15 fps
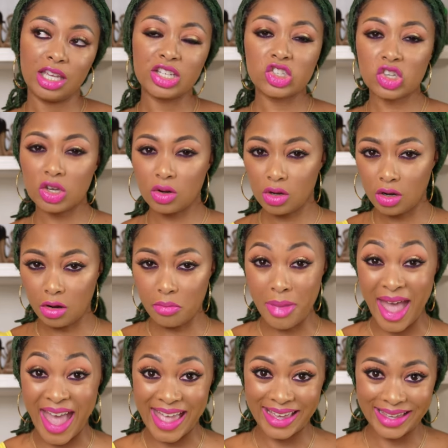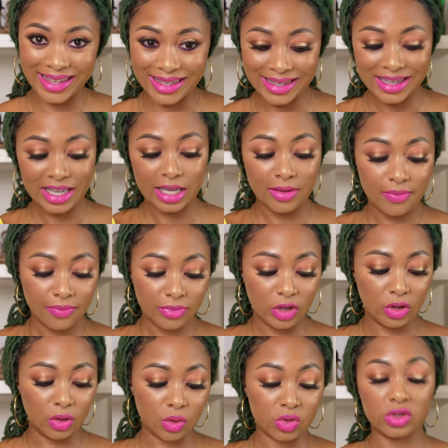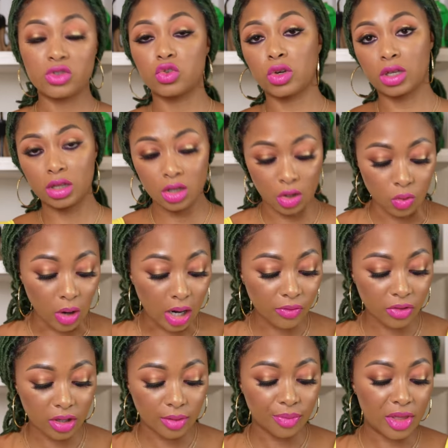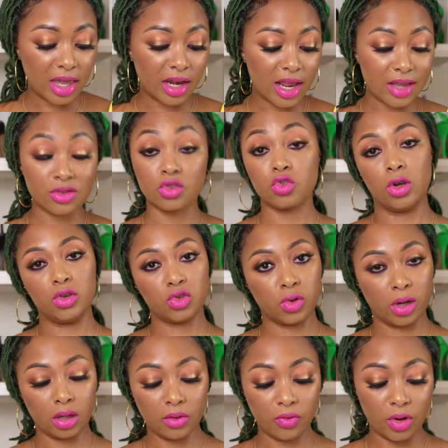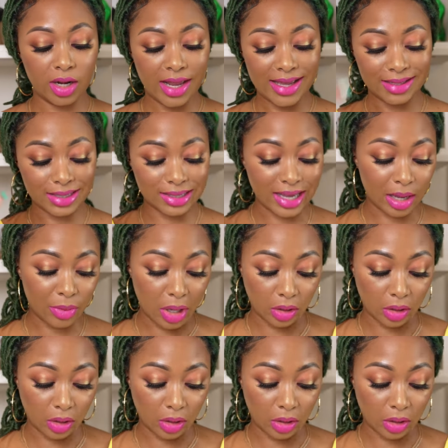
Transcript: interior bag you know, strictly a raffia and has a drawstring. It has a top